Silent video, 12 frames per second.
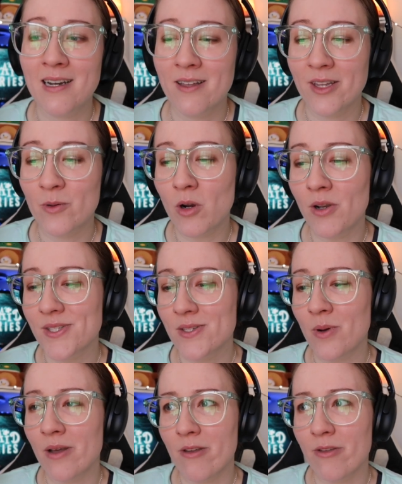there were
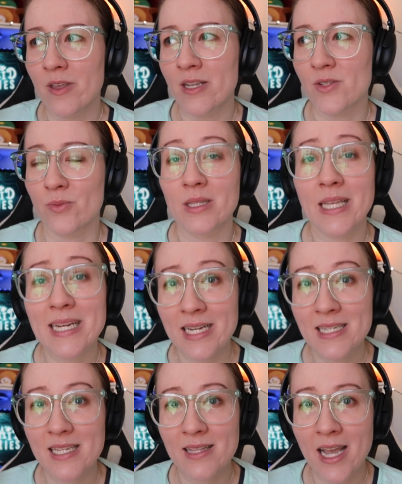also other things
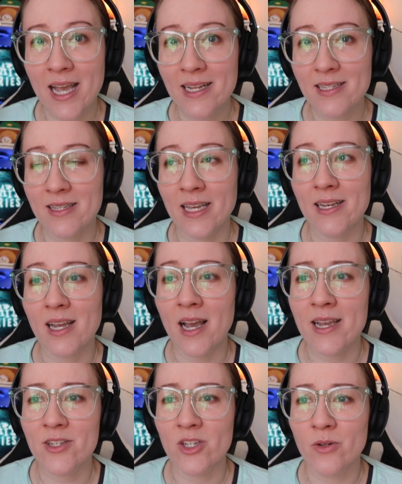relating to that
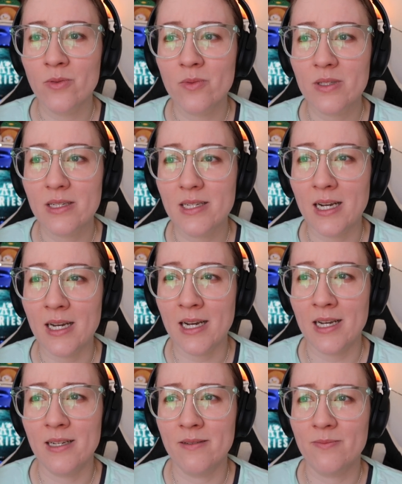I don't
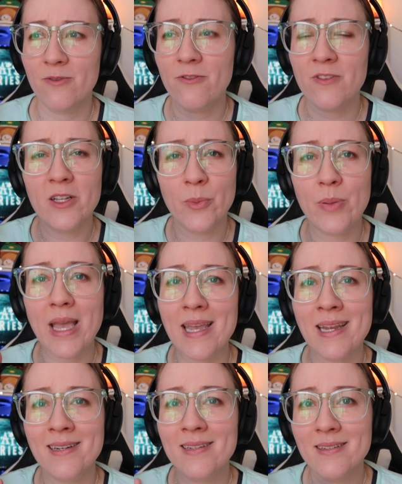feel
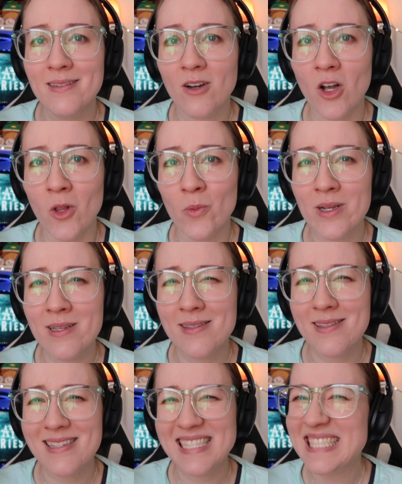pain
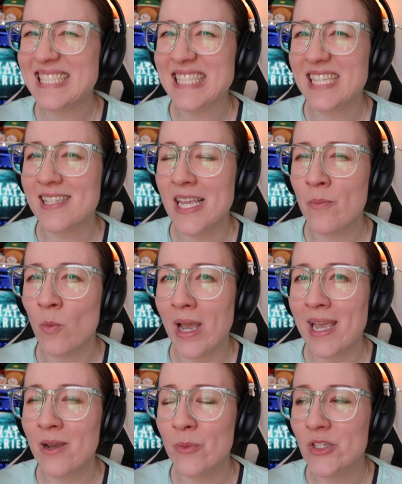always the same
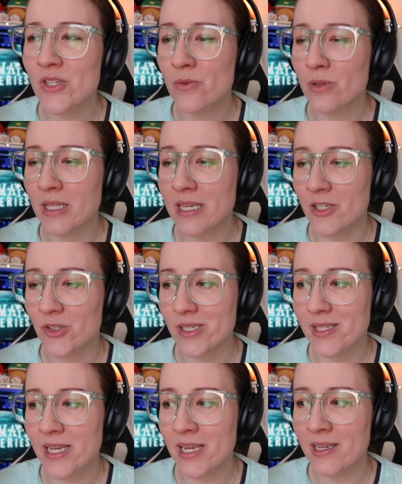way, which is really
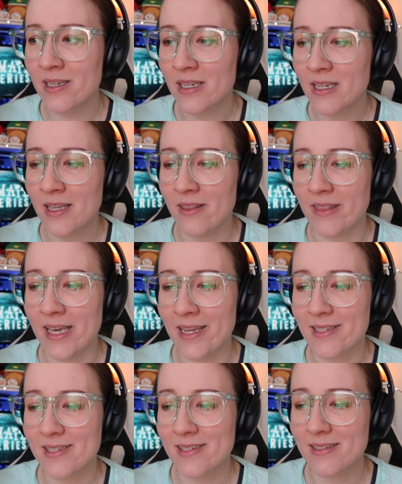interesting,
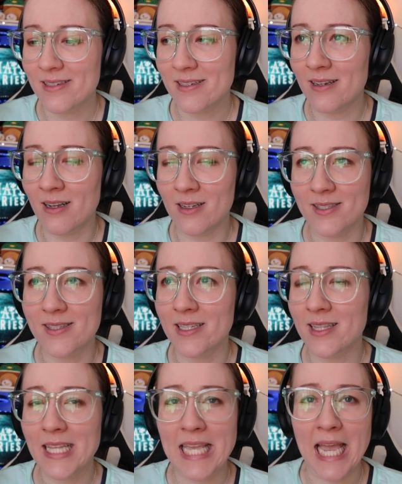that I'll
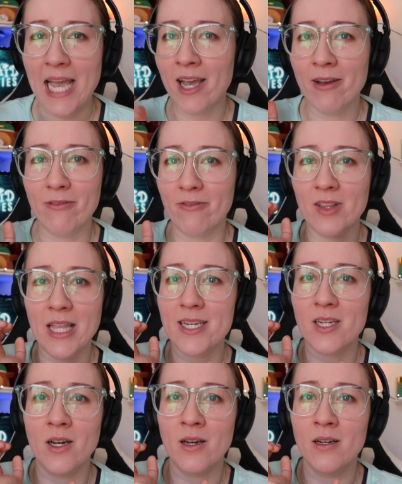suddenly have
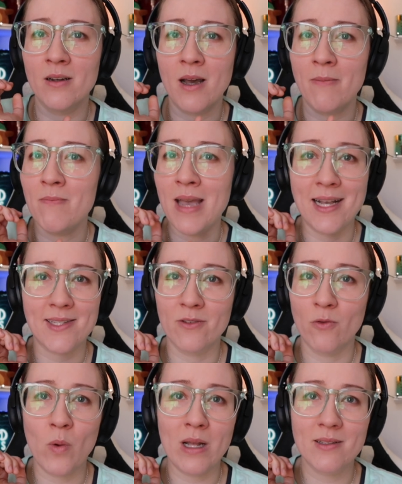like a
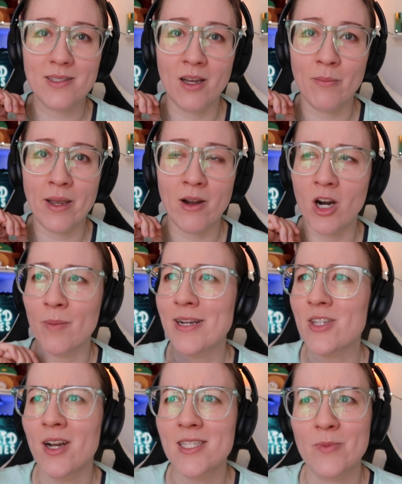massive welt on my arm. I
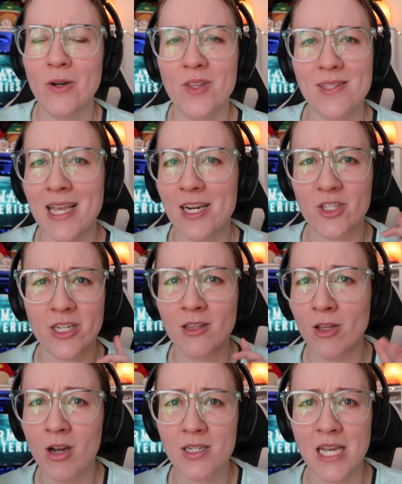talked about this actually a
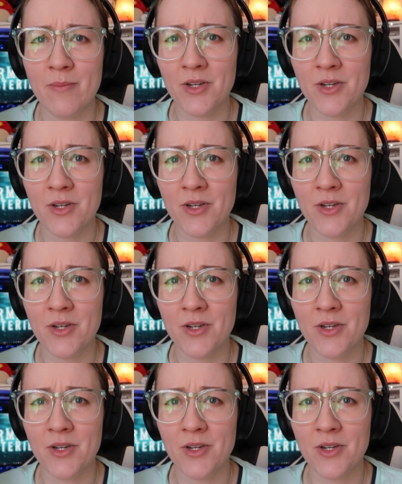long time